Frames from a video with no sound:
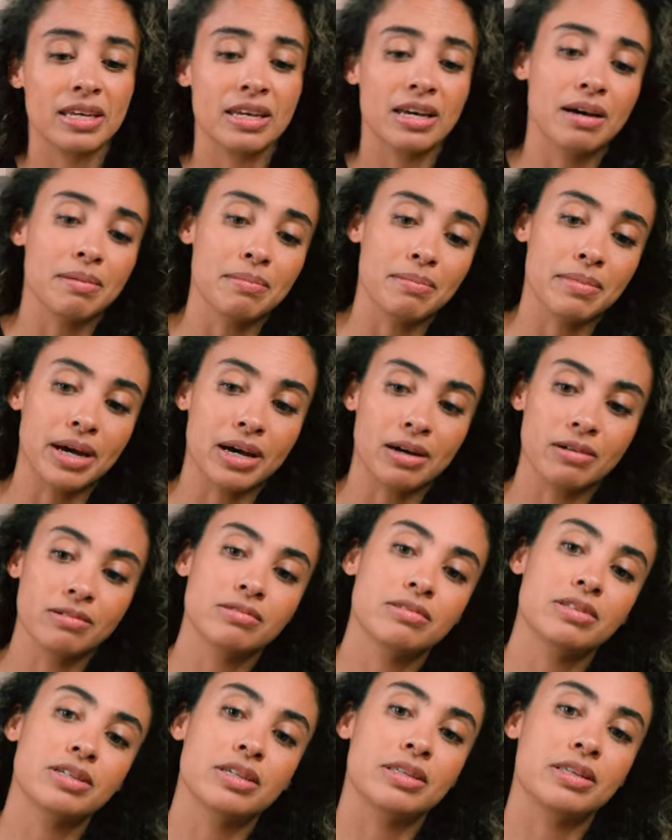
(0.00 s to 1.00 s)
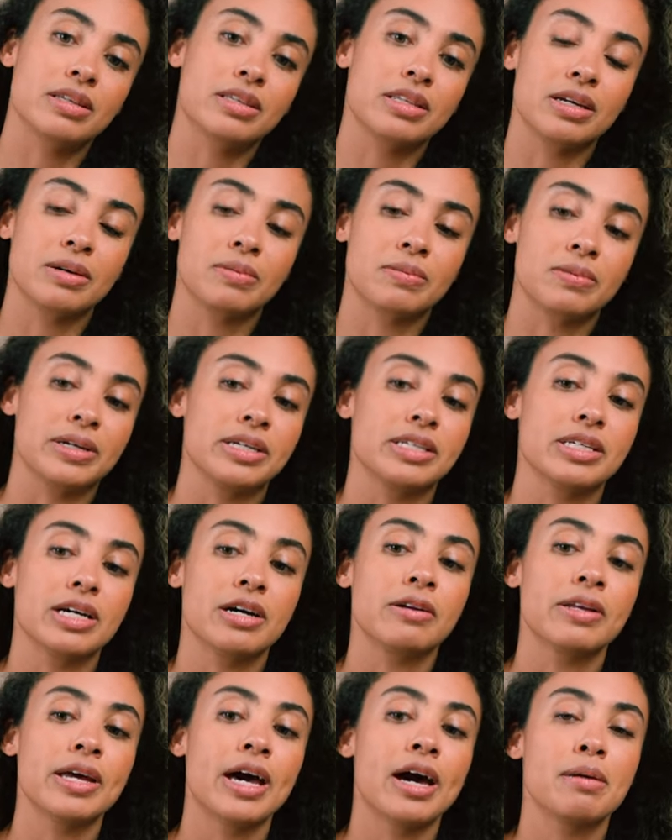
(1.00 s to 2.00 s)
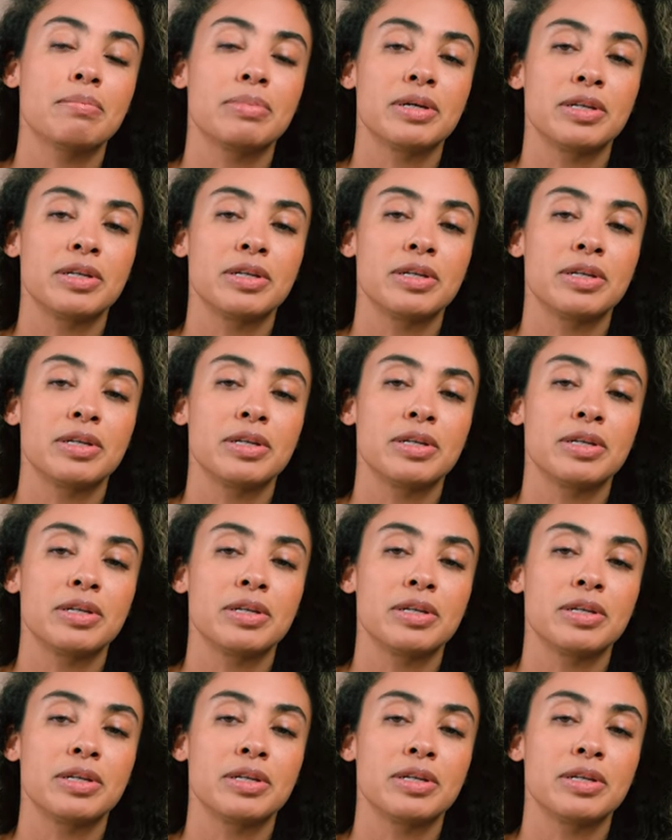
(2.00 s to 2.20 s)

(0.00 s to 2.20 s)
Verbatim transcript: the amount that they've retailed at,